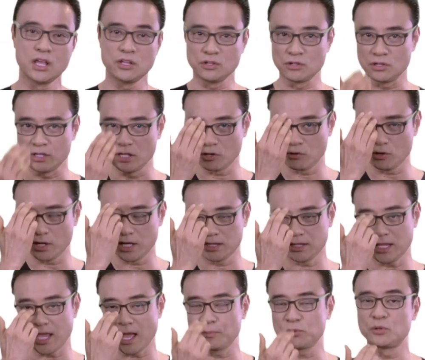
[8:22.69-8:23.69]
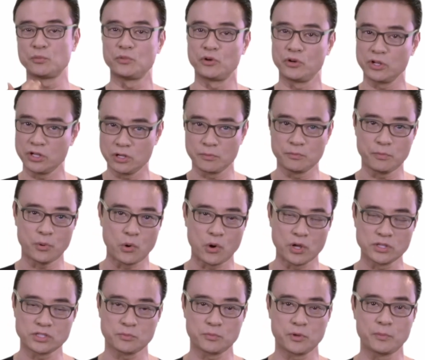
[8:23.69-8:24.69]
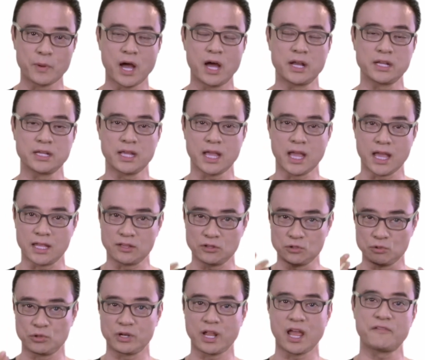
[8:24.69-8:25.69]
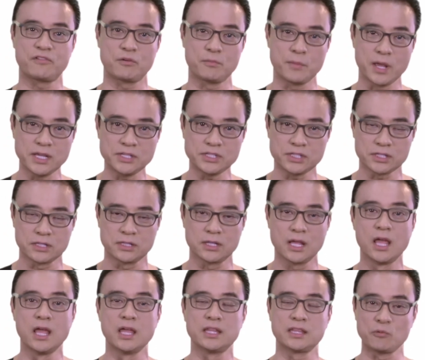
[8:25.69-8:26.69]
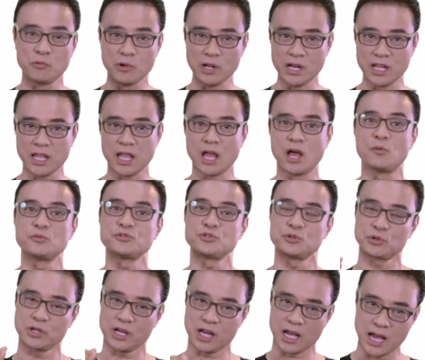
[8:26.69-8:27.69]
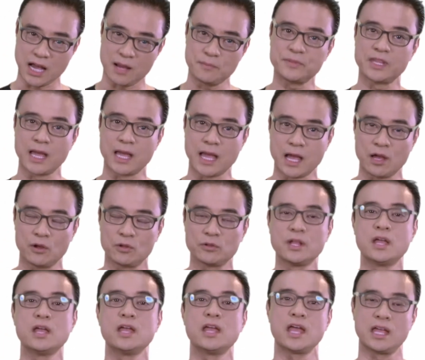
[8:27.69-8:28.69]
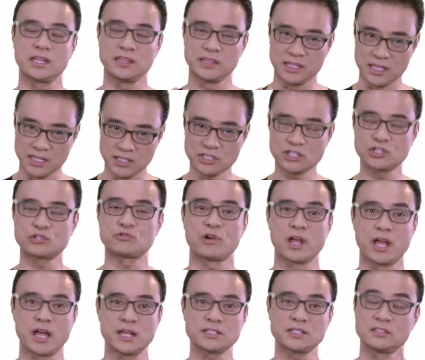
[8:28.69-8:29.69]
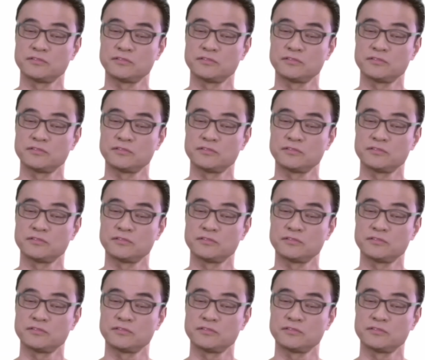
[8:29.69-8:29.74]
You literally tap the meridian points of your body and do an affirmation that really helps you calm down and de-stress.